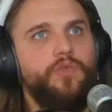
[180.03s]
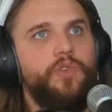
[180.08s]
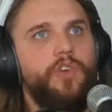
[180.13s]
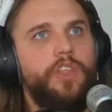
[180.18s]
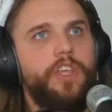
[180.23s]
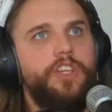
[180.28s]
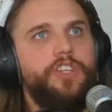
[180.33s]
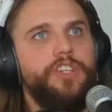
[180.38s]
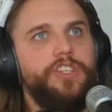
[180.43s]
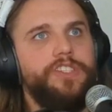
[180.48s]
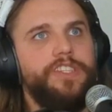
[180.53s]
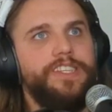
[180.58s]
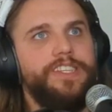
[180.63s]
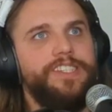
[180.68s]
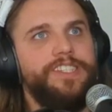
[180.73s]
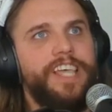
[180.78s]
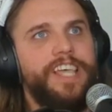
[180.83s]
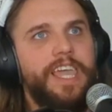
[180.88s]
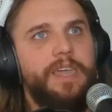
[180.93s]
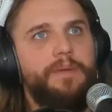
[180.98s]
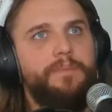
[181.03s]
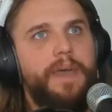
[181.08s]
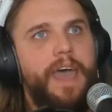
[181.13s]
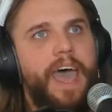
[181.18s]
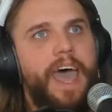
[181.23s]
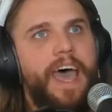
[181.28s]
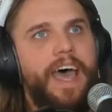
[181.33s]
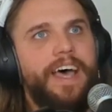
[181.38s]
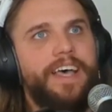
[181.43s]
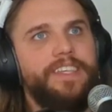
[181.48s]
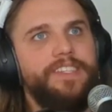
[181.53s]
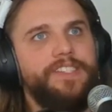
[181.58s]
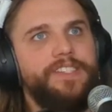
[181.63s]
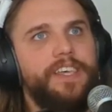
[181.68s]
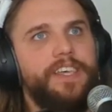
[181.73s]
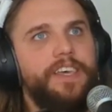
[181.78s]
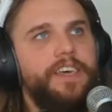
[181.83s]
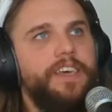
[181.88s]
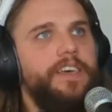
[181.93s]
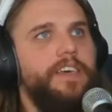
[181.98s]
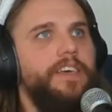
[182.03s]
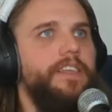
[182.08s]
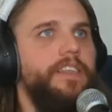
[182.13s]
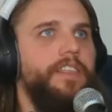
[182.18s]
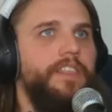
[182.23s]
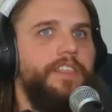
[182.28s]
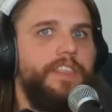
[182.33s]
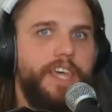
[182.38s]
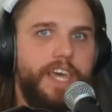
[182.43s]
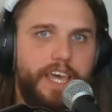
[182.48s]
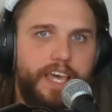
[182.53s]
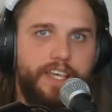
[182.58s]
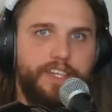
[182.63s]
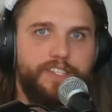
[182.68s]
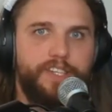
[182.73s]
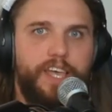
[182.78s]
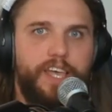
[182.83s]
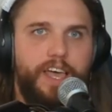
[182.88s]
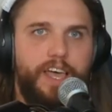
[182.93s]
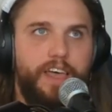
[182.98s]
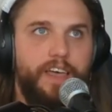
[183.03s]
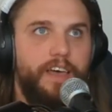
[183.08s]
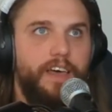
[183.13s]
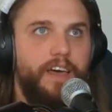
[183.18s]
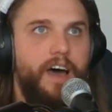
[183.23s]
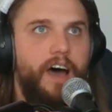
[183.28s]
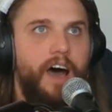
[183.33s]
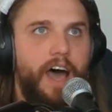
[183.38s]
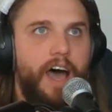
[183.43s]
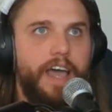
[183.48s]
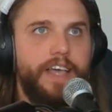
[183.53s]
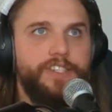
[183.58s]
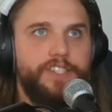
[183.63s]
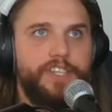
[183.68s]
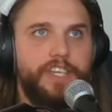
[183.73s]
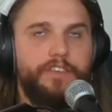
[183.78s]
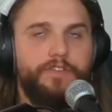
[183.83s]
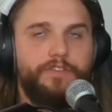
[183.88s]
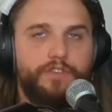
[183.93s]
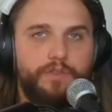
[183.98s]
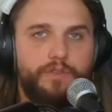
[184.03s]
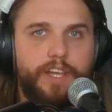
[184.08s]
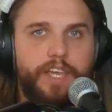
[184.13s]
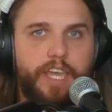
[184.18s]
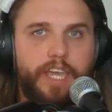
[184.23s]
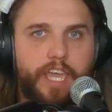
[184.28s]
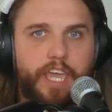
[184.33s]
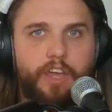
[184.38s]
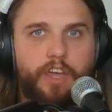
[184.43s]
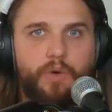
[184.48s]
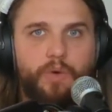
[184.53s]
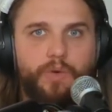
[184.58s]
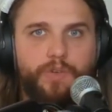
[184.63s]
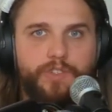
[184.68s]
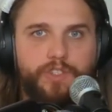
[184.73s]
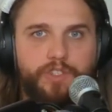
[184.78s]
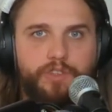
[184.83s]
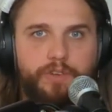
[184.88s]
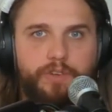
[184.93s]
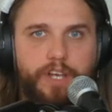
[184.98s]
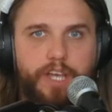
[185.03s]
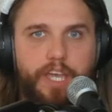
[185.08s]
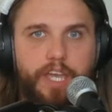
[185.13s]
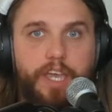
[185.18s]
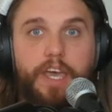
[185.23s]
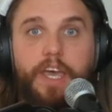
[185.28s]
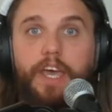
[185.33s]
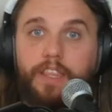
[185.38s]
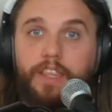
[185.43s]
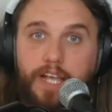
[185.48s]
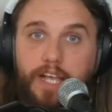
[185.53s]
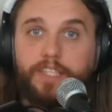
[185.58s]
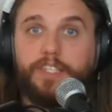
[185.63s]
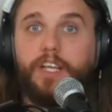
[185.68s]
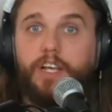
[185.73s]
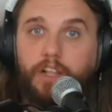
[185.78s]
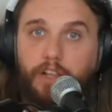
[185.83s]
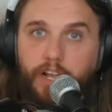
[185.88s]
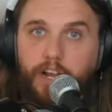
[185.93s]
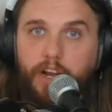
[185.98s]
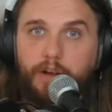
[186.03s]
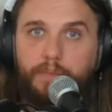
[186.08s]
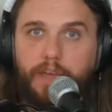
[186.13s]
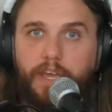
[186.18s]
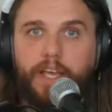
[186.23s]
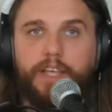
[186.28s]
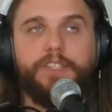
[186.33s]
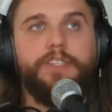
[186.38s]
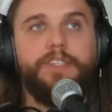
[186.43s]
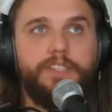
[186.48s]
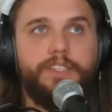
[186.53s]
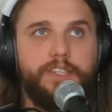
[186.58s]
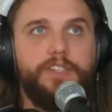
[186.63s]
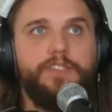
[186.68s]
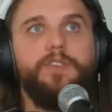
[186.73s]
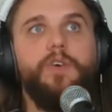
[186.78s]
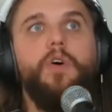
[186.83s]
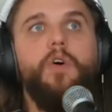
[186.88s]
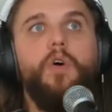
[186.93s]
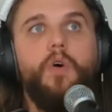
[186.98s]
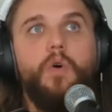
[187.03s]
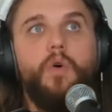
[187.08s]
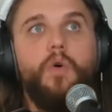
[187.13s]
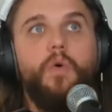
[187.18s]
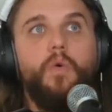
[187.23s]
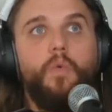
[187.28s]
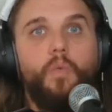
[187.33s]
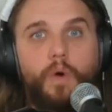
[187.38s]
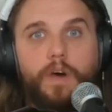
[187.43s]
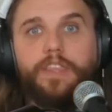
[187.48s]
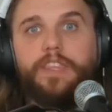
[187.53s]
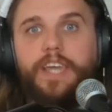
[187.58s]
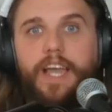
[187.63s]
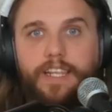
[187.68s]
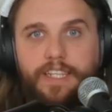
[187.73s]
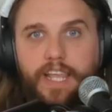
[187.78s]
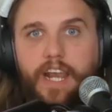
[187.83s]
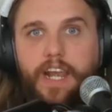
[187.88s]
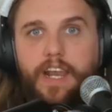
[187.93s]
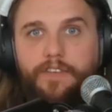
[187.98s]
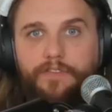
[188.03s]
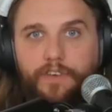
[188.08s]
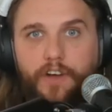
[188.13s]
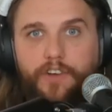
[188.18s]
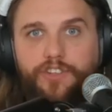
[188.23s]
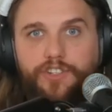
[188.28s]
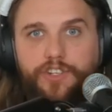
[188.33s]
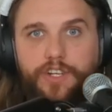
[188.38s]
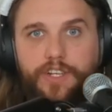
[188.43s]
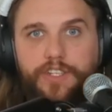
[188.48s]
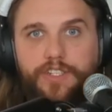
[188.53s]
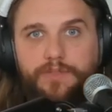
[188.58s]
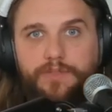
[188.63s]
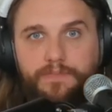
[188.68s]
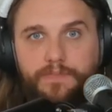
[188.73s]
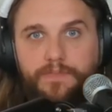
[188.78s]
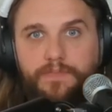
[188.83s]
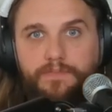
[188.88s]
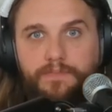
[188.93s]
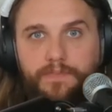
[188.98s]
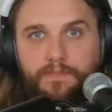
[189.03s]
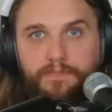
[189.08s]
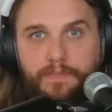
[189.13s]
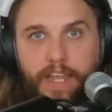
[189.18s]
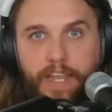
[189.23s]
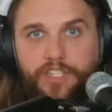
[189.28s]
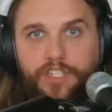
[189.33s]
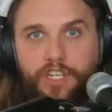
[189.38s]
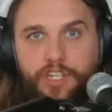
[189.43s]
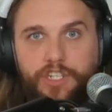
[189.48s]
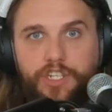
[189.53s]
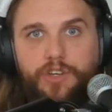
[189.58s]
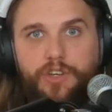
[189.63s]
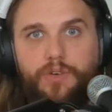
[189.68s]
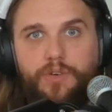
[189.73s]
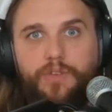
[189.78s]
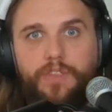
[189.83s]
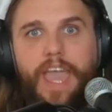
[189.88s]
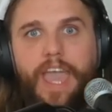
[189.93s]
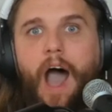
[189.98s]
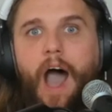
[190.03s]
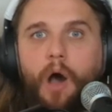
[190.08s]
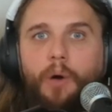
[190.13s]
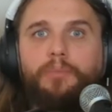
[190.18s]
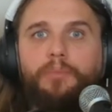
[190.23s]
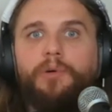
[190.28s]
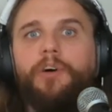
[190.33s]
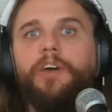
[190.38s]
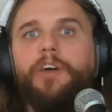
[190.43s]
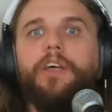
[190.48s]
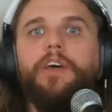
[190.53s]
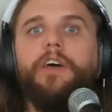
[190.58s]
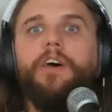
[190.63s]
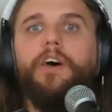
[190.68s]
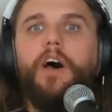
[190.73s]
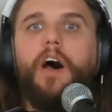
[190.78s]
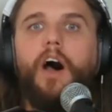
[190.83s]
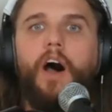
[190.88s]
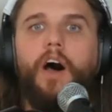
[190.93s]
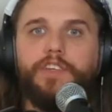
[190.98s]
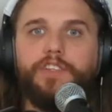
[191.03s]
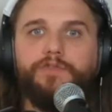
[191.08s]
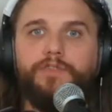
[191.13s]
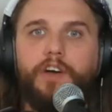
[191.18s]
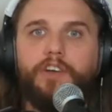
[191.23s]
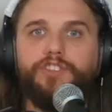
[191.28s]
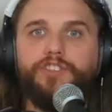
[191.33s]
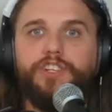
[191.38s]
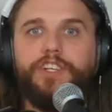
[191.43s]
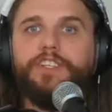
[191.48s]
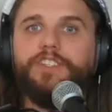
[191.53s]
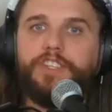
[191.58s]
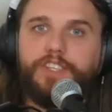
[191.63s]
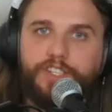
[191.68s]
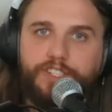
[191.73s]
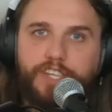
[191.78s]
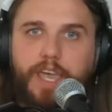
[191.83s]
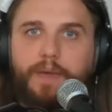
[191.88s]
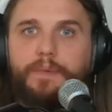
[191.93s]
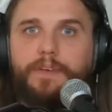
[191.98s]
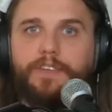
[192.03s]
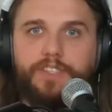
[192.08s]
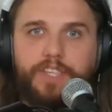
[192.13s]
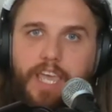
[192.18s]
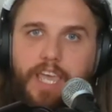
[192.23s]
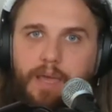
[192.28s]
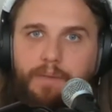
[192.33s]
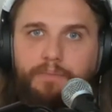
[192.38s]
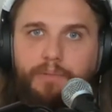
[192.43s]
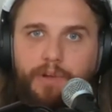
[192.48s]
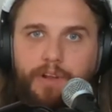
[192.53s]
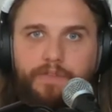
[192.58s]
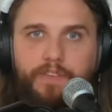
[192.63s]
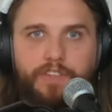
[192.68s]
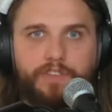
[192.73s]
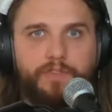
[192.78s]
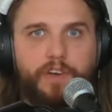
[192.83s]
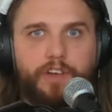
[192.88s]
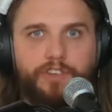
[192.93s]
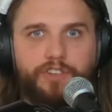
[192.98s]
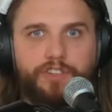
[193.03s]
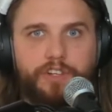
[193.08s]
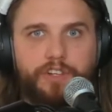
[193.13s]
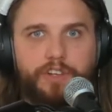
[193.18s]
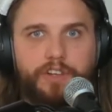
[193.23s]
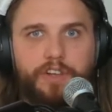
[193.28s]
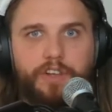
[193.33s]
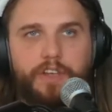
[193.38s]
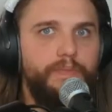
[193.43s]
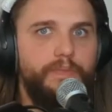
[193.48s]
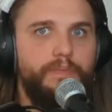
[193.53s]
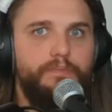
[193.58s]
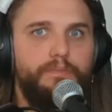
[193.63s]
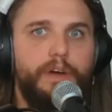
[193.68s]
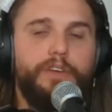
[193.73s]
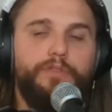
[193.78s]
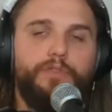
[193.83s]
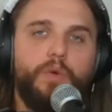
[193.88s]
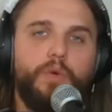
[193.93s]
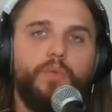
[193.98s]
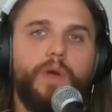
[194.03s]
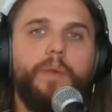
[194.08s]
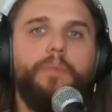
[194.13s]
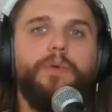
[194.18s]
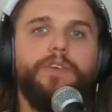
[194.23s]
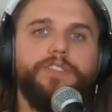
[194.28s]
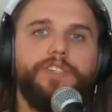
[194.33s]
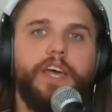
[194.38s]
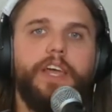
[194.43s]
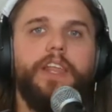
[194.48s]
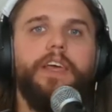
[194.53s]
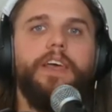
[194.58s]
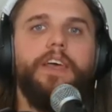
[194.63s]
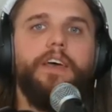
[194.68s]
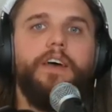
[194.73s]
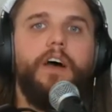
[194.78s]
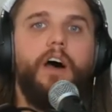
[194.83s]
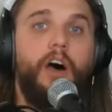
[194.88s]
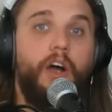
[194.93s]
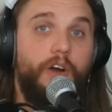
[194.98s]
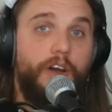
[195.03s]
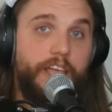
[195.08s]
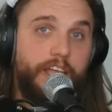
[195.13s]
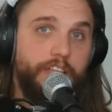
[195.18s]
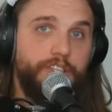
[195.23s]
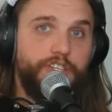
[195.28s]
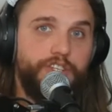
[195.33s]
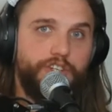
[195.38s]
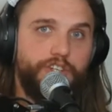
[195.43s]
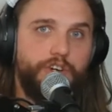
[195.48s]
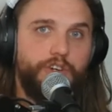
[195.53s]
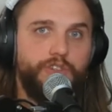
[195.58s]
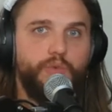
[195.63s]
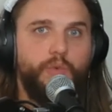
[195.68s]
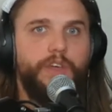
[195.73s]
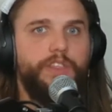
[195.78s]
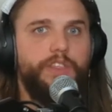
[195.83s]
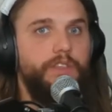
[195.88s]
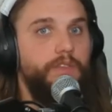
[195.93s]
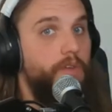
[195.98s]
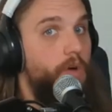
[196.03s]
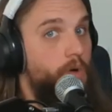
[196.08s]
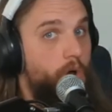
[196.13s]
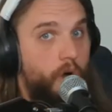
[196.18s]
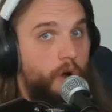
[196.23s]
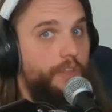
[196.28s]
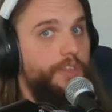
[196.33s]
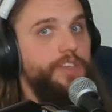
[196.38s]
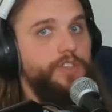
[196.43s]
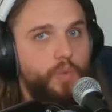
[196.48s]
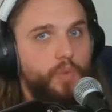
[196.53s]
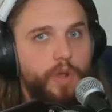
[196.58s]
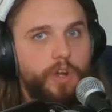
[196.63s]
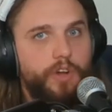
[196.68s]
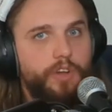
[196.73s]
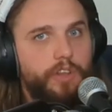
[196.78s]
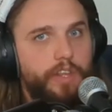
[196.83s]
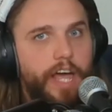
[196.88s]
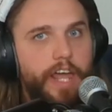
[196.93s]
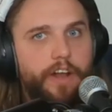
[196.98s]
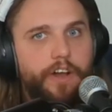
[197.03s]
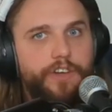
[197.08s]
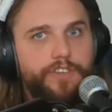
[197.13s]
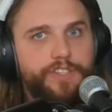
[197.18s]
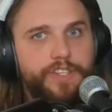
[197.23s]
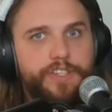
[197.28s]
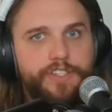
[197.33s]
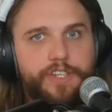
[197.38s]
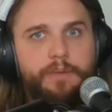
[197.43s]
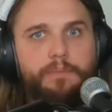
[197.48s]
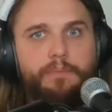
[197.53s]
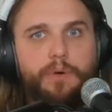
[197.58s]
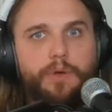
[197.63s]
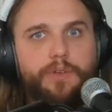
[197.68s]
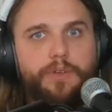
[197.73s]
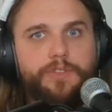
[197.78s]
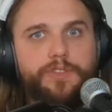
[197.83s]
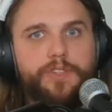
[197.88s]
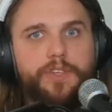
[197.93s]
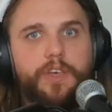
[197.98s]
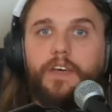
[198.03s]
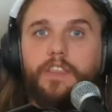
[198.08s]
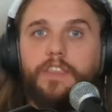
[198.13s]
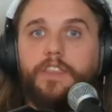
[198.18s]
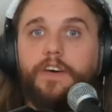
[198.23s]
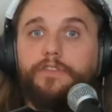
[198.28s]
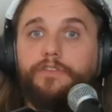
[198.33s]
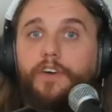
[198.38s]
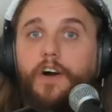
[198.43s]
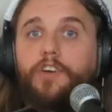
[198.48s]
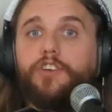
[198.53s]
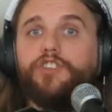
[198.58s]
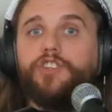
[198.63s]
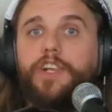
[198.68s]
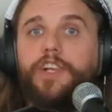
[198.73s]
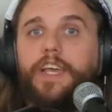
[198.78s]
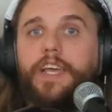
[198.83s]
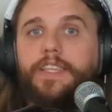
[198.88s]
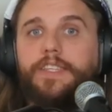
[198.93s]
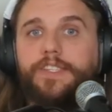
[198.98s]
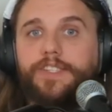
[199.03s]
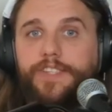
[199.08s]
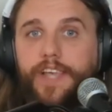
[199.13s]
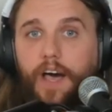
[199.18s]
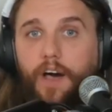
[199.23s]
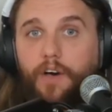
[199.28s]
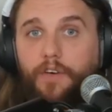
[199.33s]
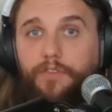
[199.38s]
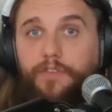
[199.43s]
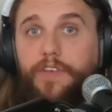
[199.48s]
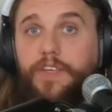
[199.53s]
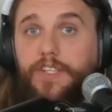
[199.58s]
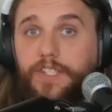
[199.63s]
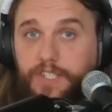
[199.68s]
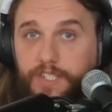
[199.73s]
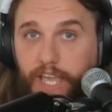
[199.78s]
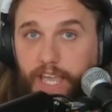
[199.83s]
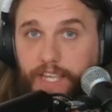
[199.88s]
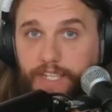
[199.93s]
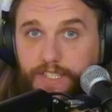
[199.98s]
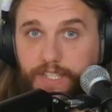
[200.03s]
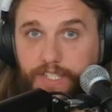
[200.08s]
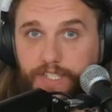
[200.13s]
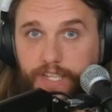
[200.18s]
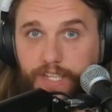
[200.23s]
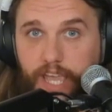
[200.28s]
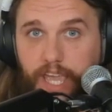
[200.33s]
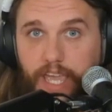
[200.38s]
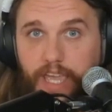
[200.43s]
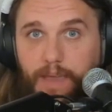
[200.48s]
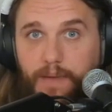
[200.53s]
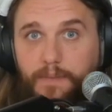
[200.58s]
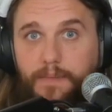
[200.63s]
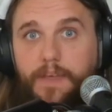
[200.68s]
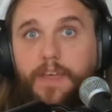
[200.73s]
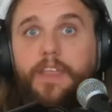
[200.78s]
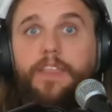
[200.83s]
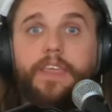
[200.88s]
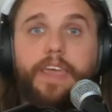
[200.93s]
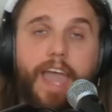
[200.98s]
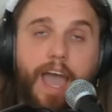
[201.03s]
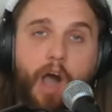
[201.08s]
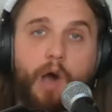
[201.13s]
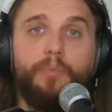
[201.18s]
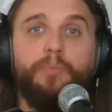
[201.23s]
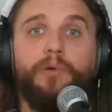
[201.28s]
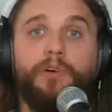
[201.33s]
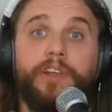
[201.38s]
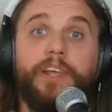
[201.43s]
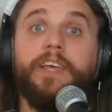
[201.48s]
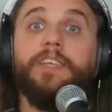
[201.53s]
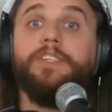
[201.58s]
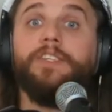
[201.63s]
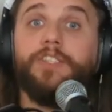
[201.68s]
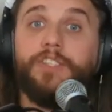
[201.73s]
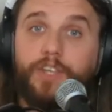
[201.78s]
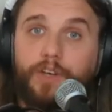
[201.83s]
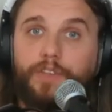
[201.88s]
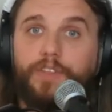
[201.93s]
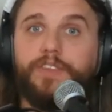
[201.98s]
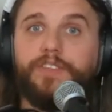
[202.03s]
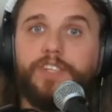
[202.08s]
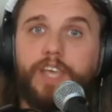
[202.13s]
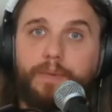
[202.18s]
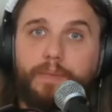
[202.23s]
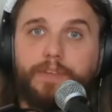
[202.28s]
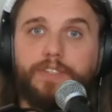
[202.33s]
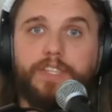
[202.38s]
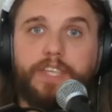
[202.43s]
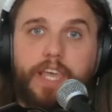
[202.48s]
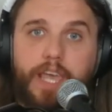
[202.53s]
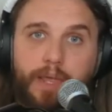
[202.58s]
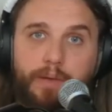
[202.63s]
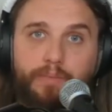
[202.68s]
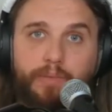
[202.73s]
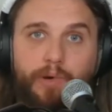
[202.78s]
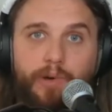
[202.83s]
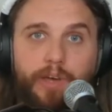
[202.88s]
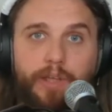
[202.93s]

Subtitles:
just the same as this. Iz of 3 equals 3. That's clear because this is what the identity function is meant to do. The output of the function is the same as the input of this function. But if we represent our integers with all these weird letters and symbols, the function itself stays the same. The output is still the same as the input.